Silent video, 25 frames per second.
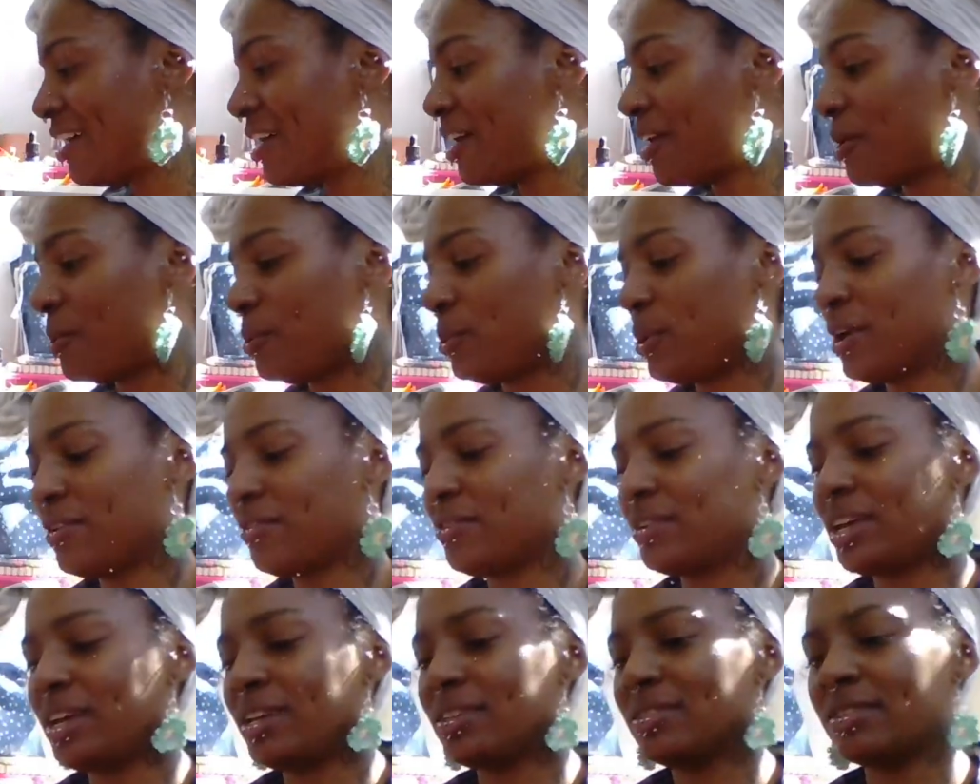We have a
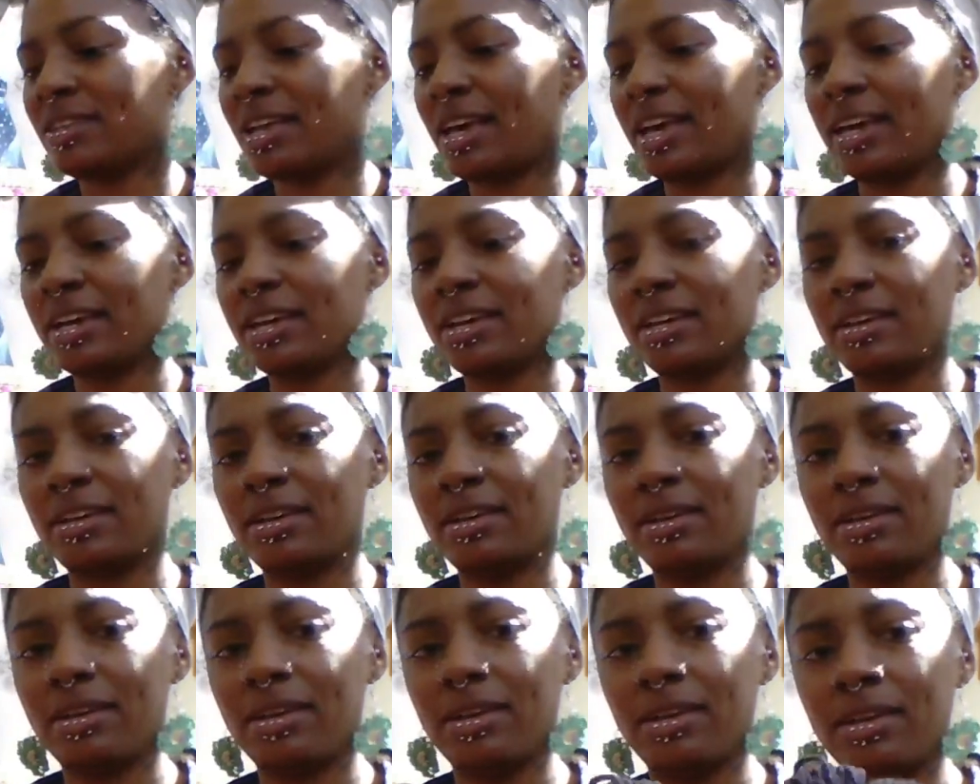nice like
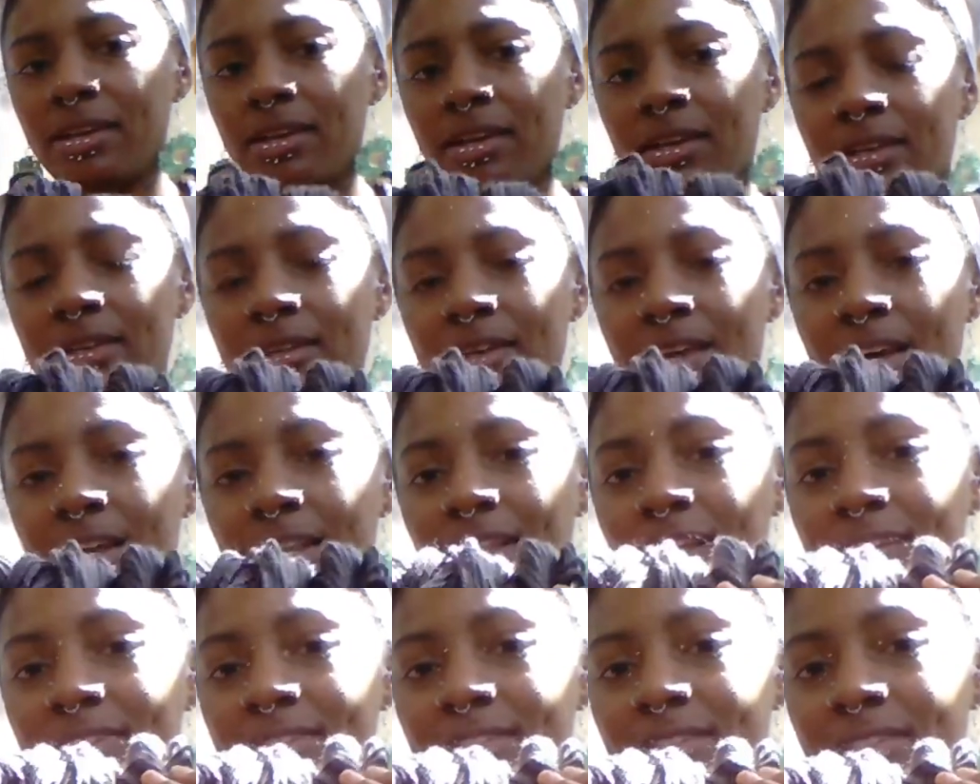kind of
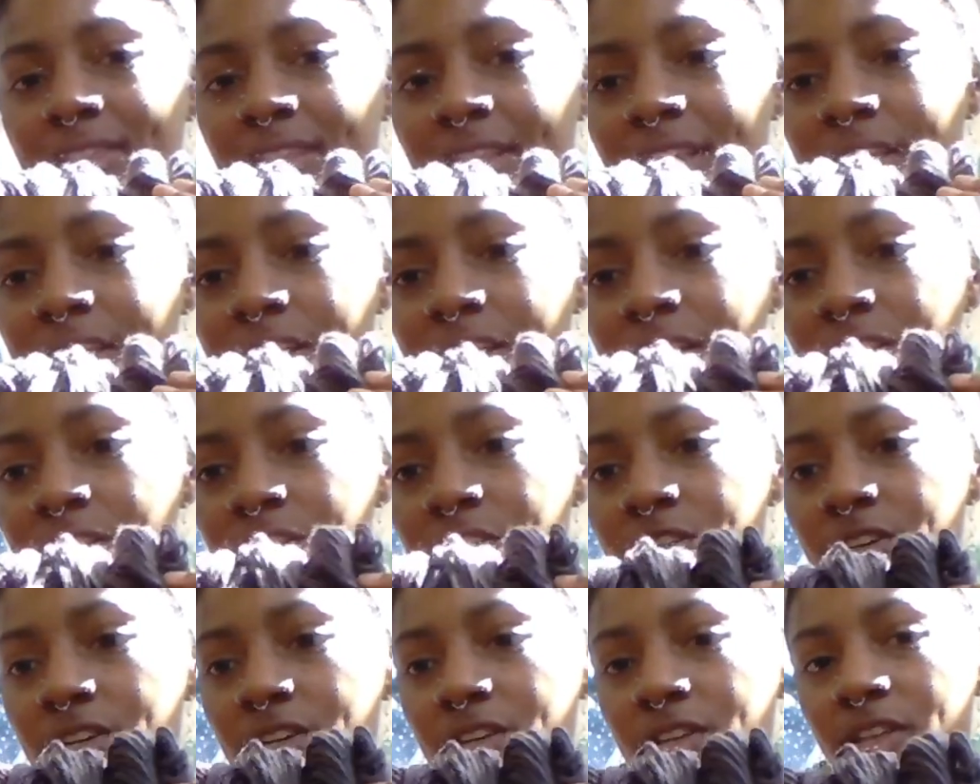like a slate
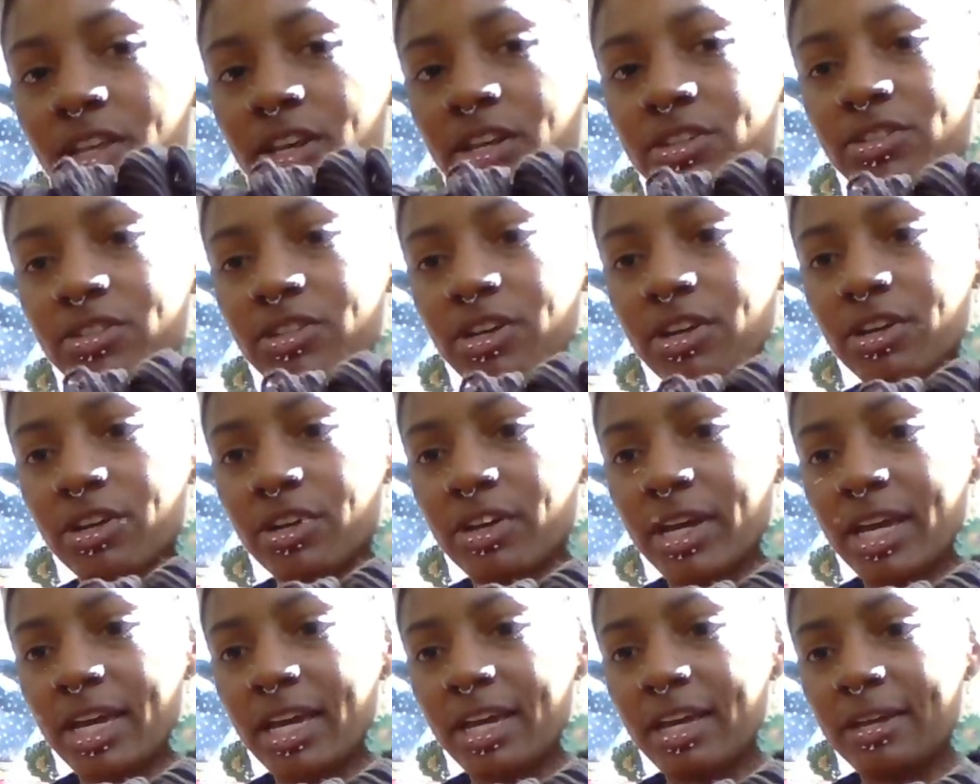color, like a dark
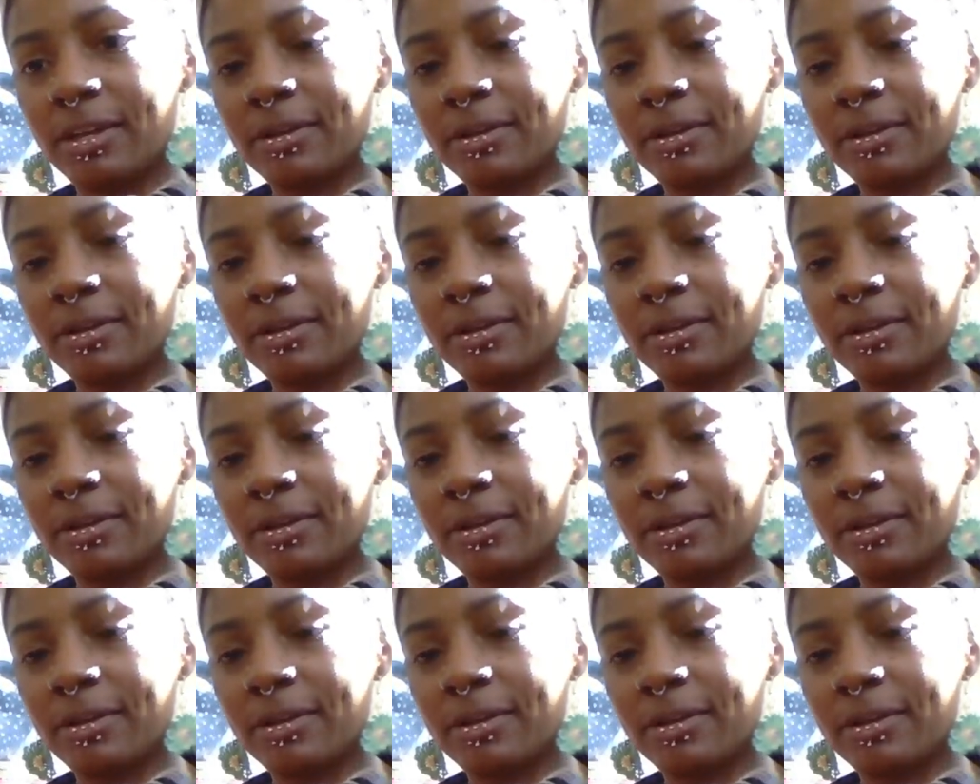gray.